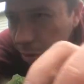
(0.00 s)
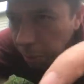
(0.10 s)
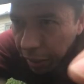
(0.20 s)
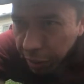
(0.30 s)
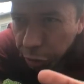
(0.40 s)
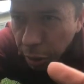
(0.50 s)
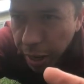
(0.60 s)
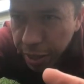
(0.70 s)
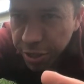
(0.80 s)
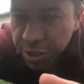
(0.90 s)
to my
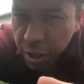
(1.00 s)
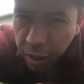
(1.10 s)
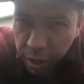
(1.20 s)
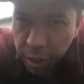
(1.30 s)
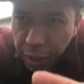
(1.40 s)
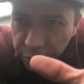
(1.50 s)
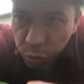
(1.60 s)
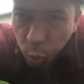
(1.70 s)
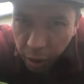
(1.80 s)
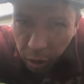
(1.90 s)
grass as
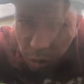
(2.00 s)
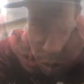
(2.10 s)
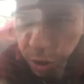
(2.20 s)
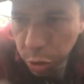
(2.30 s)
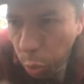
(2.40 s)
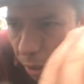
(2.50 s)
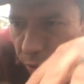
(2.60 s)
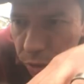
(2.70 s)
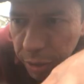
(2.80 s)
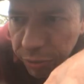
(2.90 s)
well. You want to
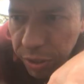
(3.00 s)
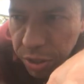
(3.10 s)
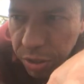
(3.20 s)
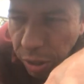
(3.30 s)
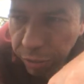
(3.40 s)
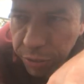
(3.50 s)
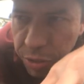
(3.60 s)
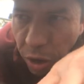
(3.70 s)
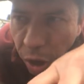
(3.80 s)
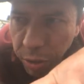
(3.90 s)
leave this stuff
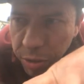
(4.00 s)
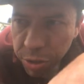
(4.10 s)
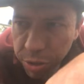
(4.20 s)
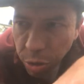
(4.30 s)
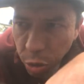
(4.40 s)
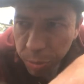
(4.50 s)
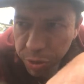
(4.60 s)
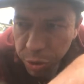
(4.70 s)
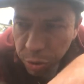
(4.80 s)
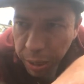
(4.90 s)
as undisturbed
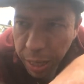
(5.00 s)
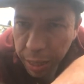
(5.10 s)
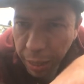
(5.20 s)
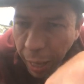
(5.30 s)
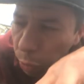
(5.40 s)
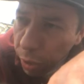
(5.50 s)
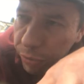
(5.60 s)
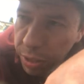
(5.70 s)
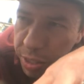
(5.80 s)
as you can. I don't even